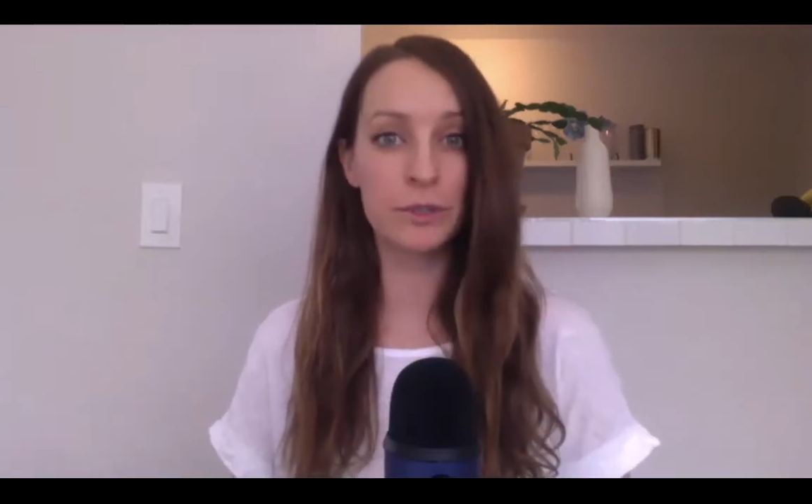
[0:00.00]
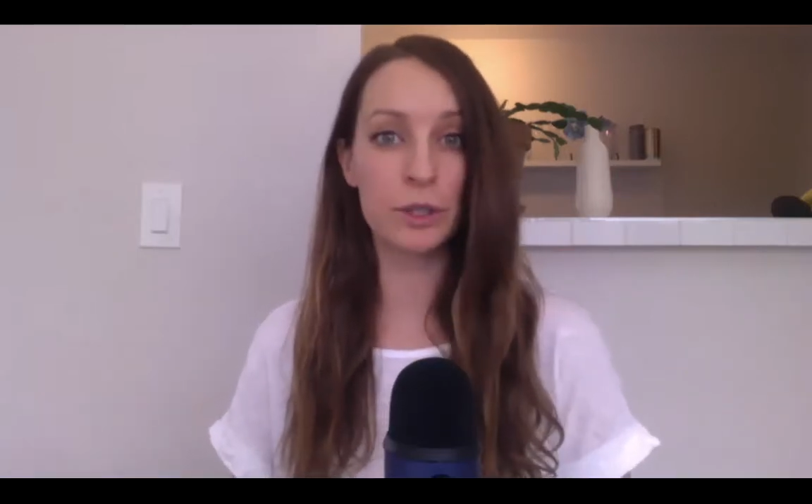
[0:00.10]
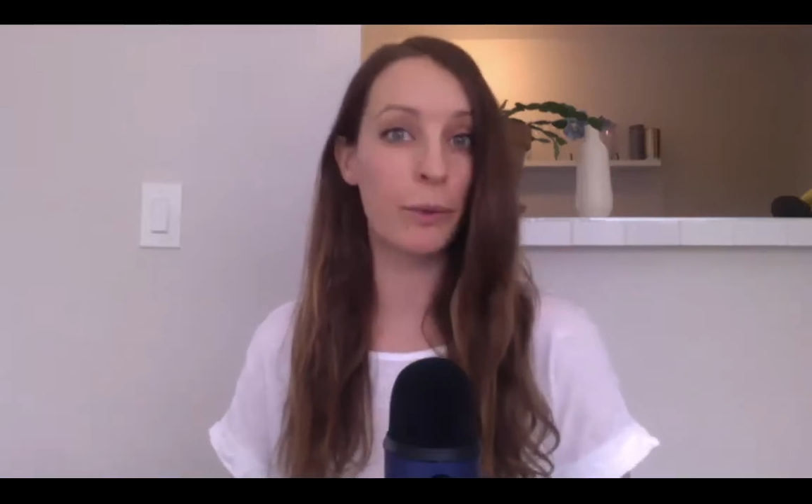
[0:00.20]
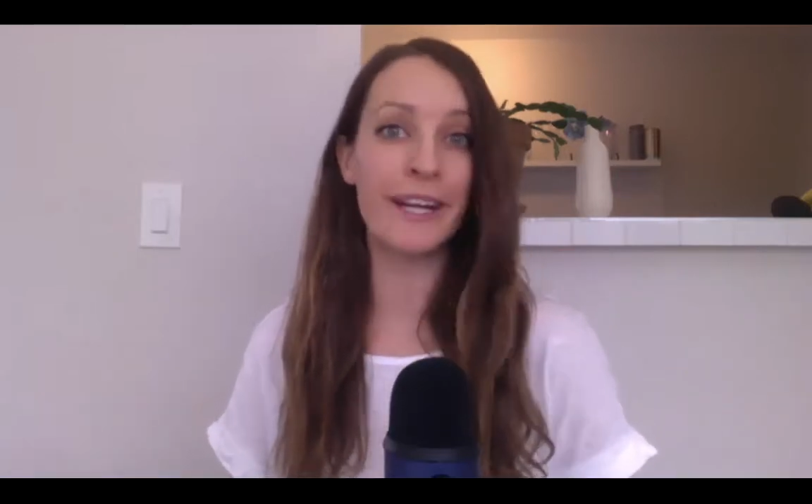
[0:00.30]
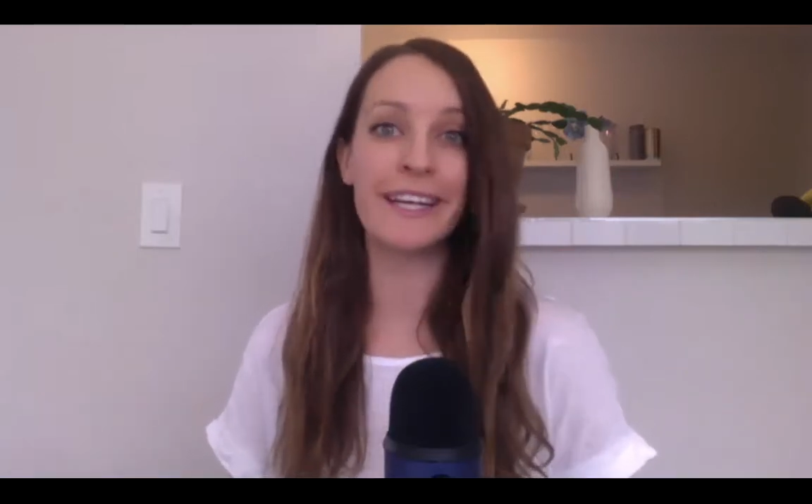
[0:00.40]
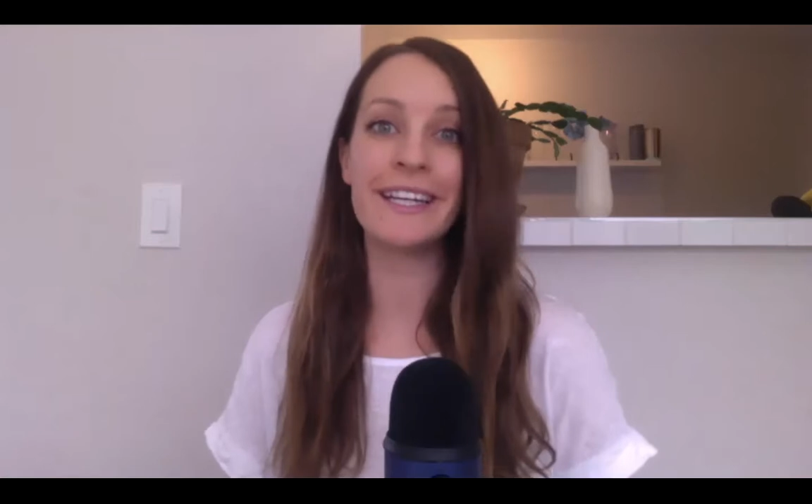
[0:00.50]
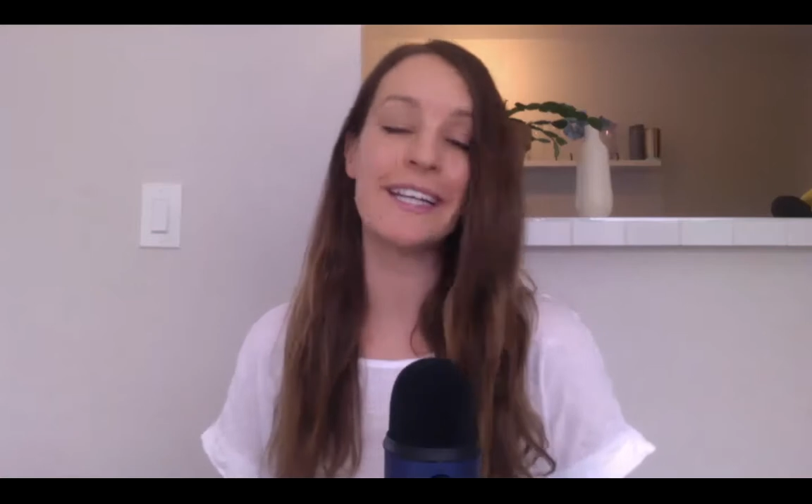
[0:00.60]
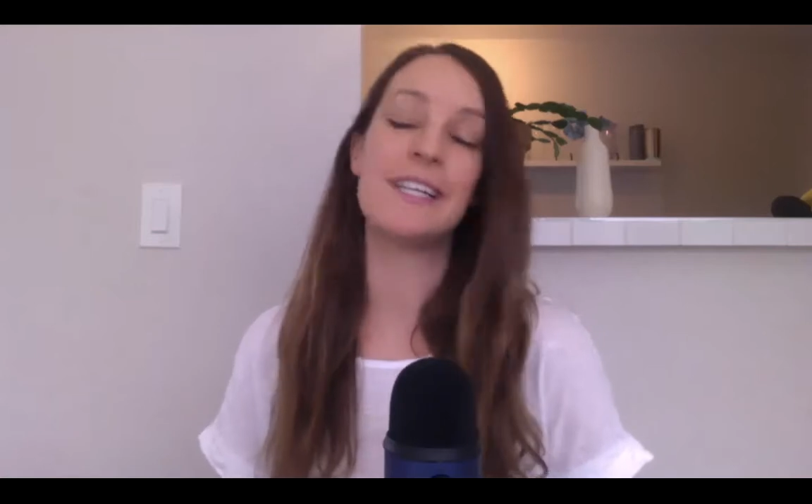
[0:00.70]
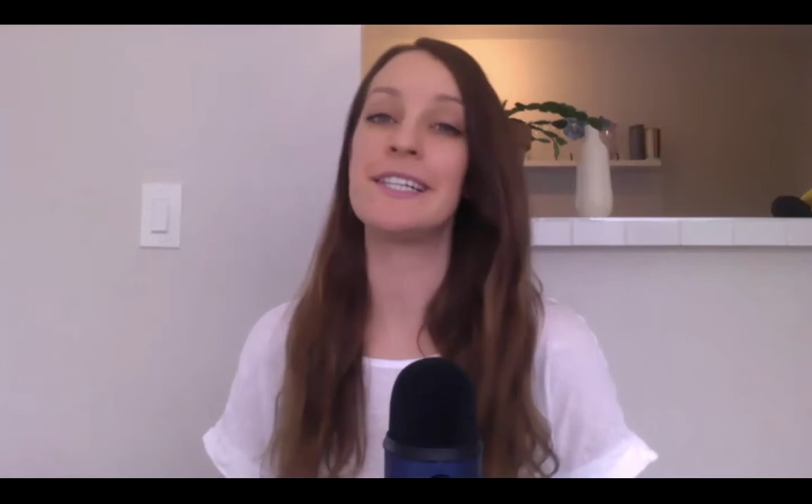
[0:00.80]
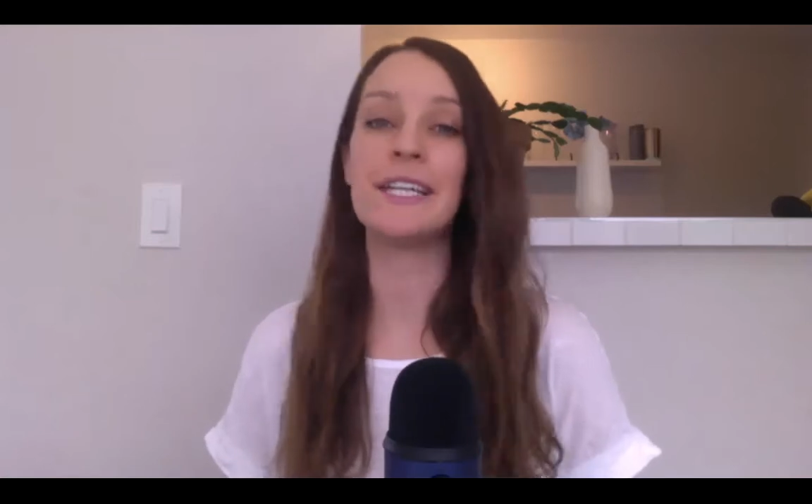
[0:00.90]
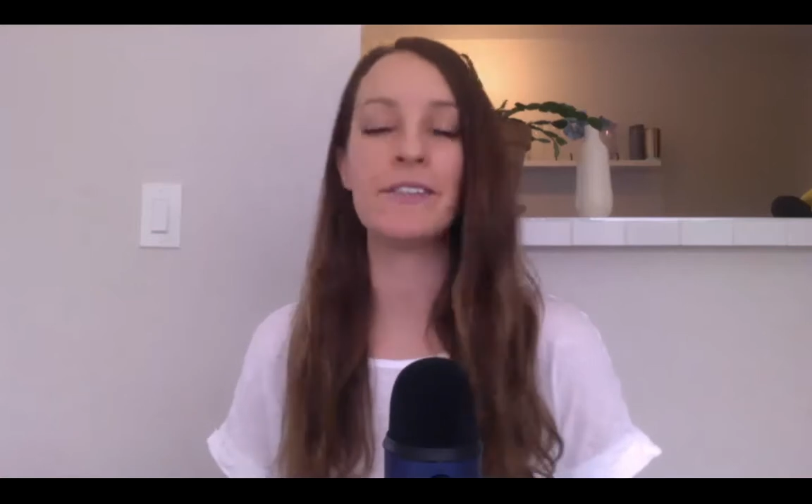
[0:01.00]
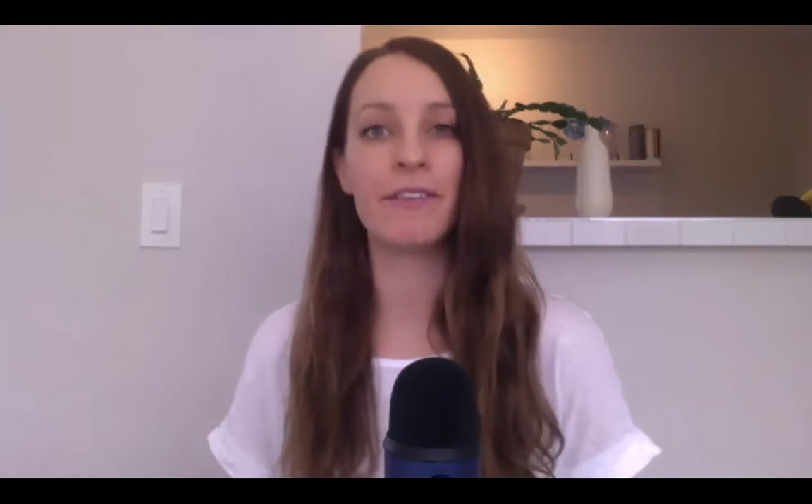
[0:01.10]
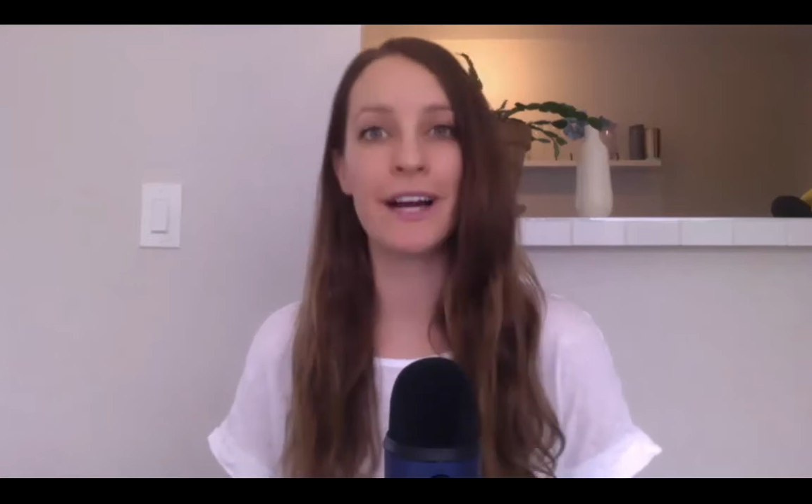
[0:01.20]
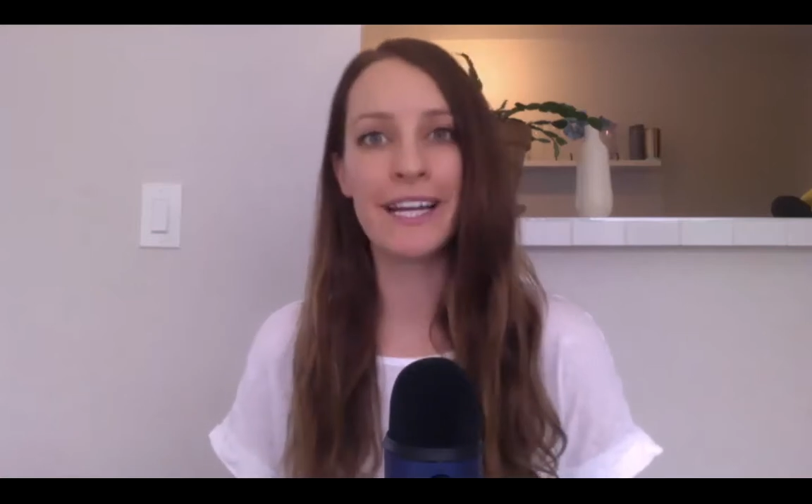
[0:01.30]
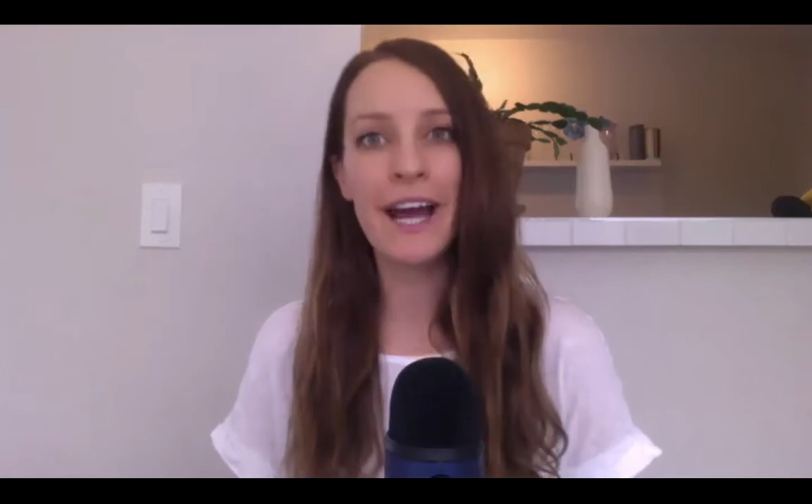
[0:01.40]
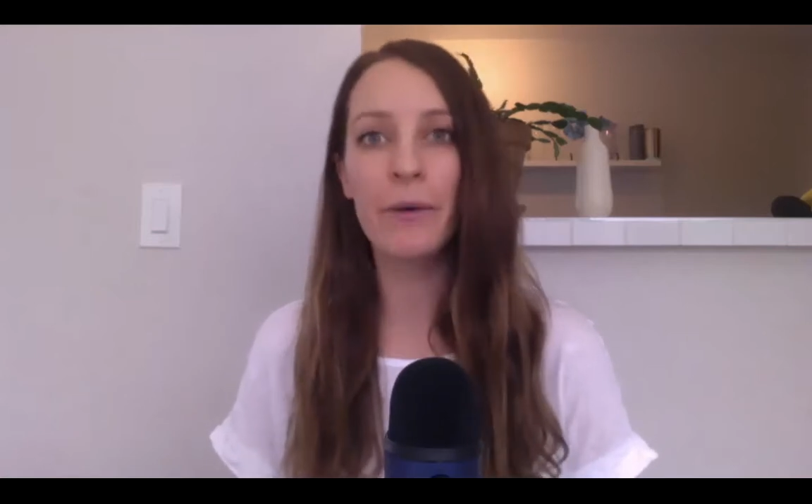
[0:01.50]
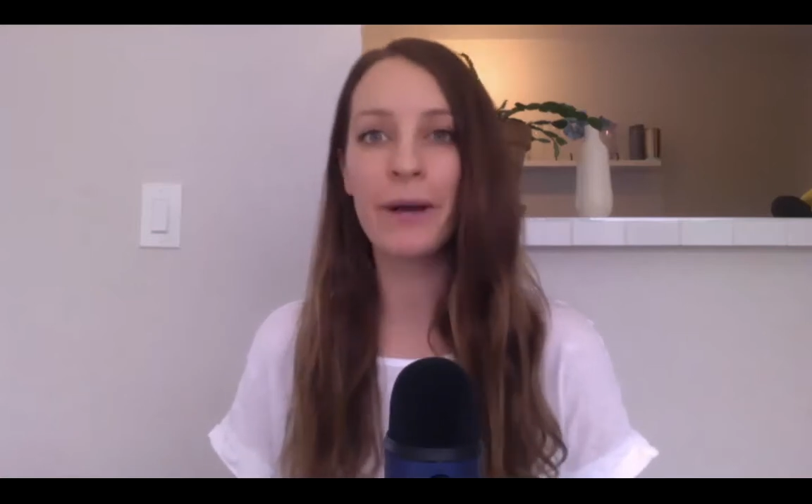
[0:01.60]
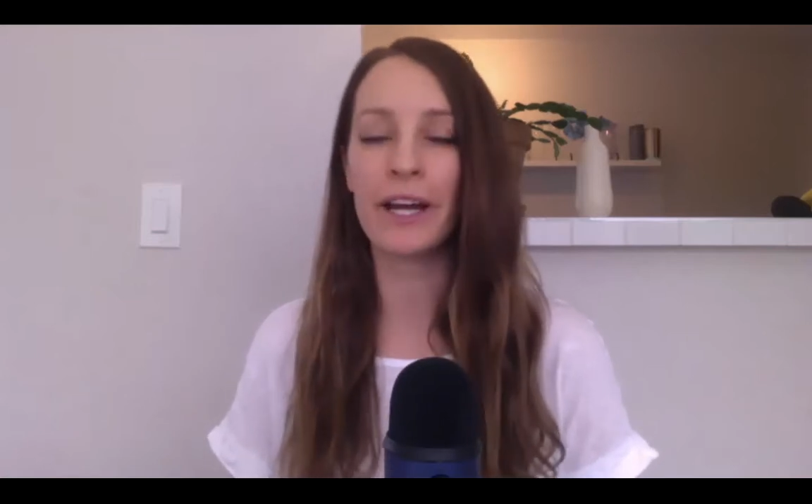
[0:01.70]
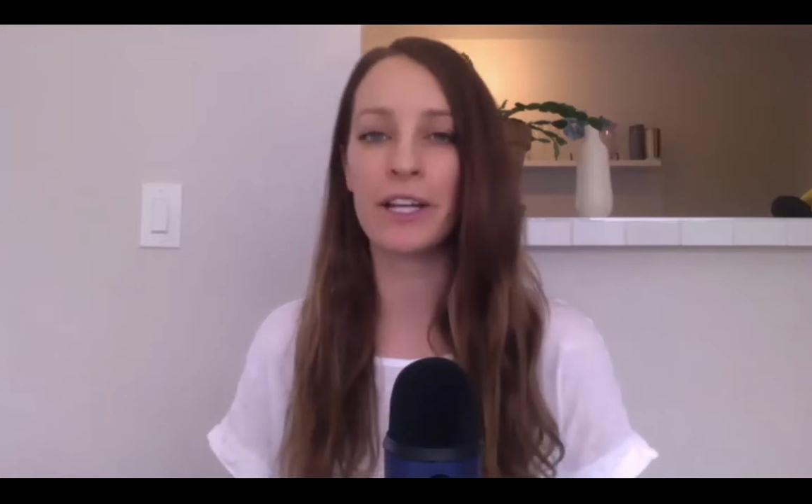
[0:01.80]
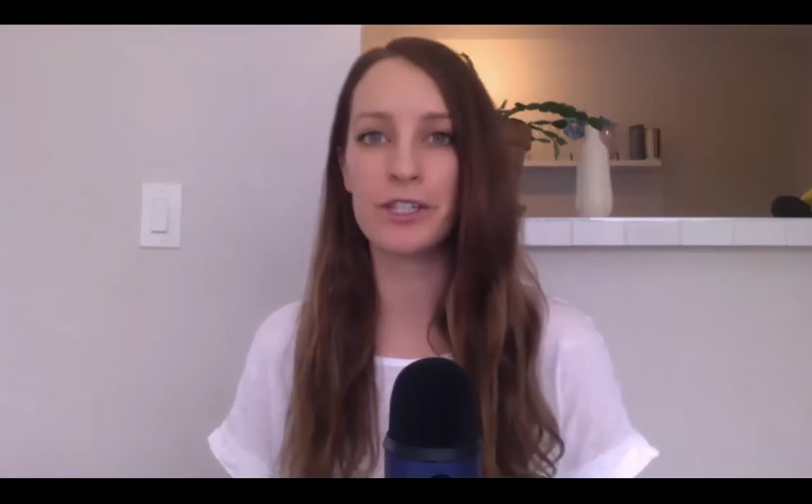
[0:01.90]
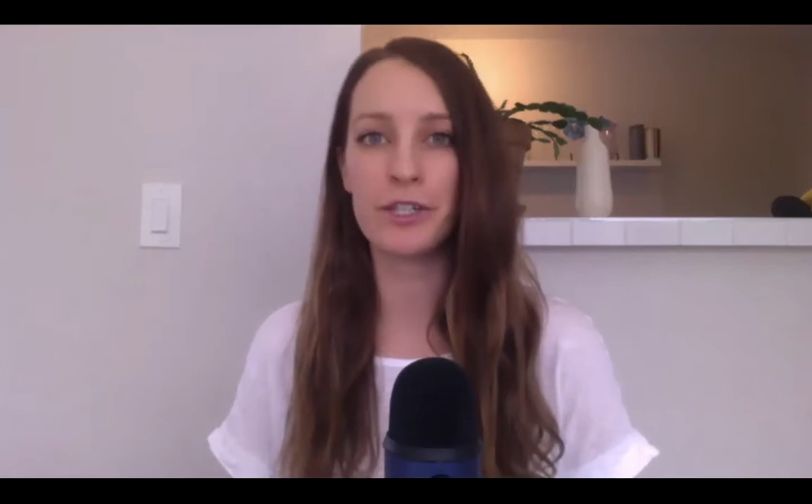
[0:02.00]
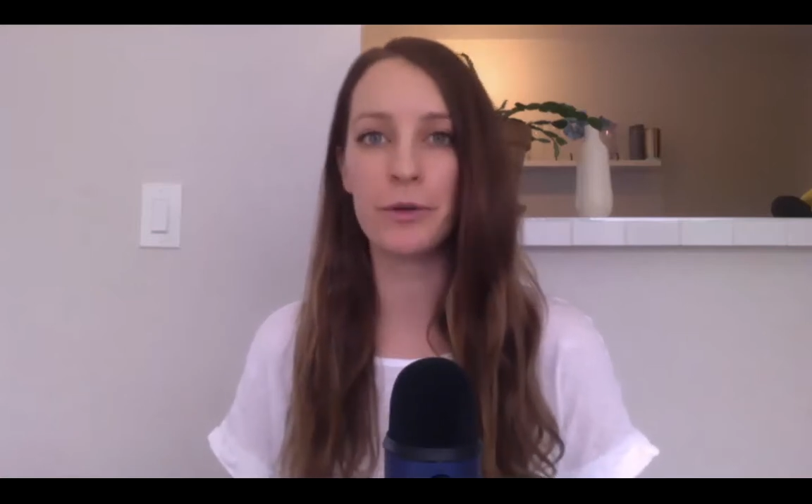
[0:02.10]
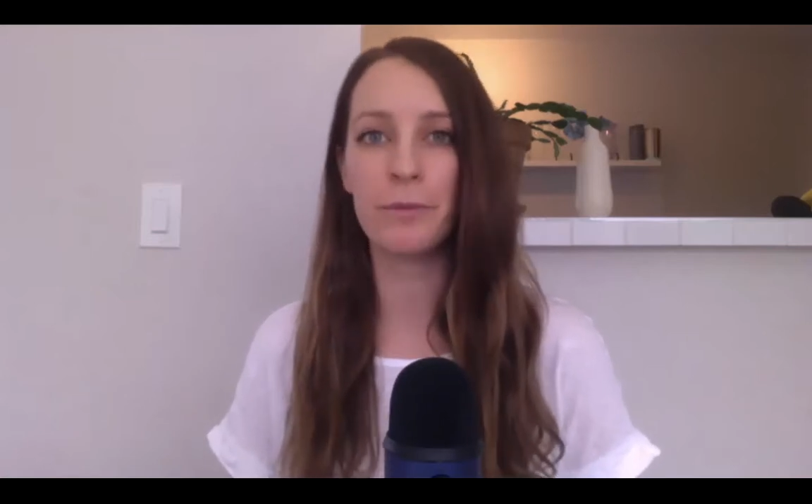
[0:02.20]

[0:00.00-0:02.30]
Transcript: quick and easy to find out how to do.